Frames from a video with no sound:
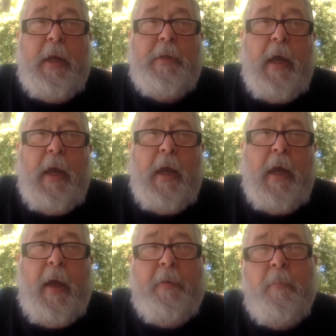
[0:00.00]
I would have had
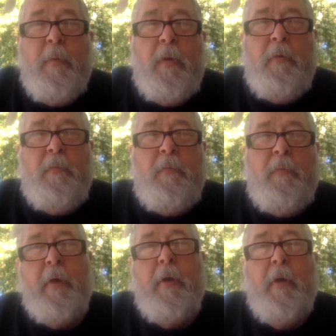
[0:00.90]
them removed
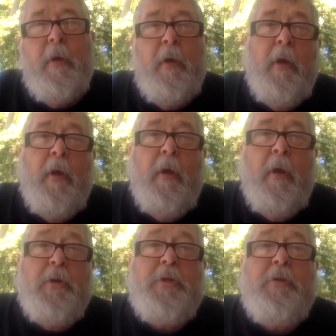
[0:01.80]

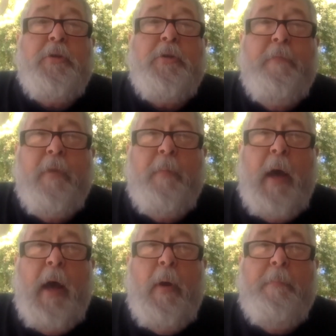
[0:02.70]
surgically from the highway,
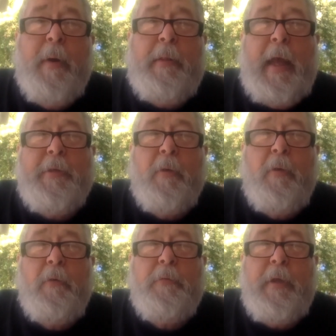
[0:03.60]
but that's a whole
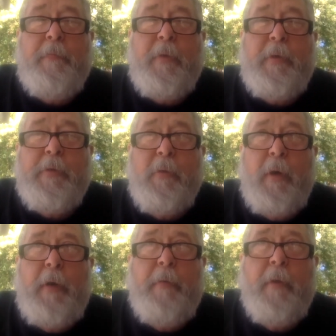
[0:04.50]
different story.
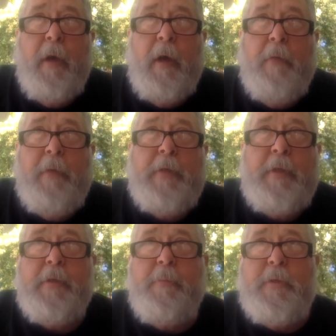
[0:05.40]
Uh, did see some
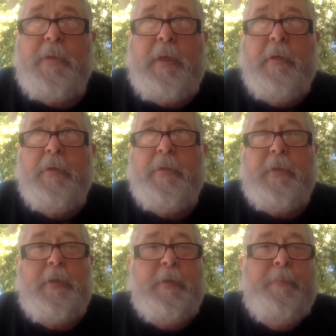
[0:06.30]
seals and
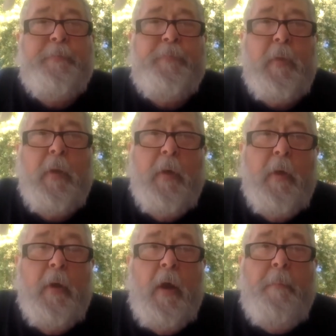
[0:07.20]
some
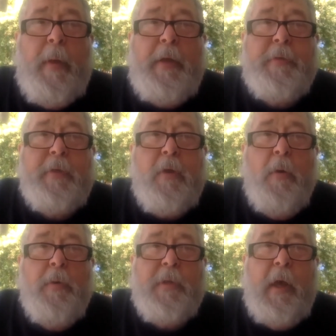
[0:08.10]
amazing
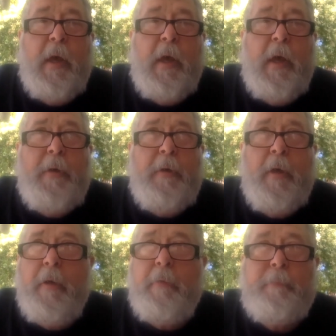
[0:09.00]
coastline. And
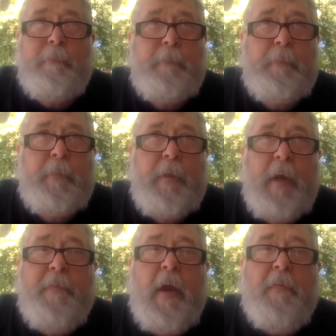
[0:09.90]
uh,
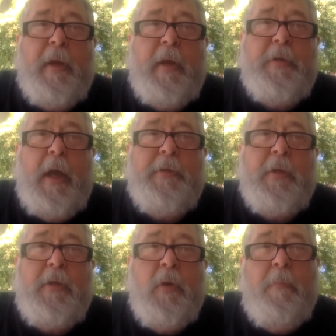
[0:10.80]
if you ever get a chance
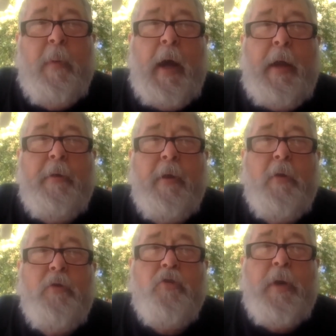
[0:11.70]
to do it, my
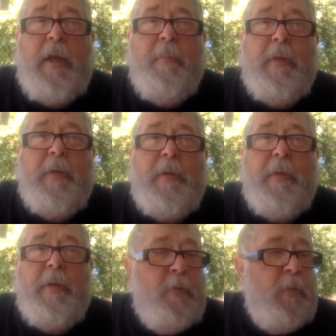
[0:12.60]
dream is
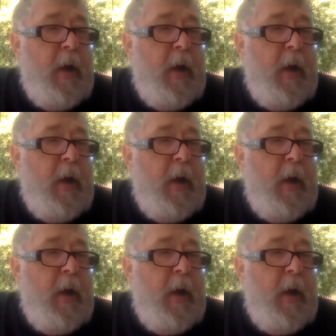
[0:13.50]
to.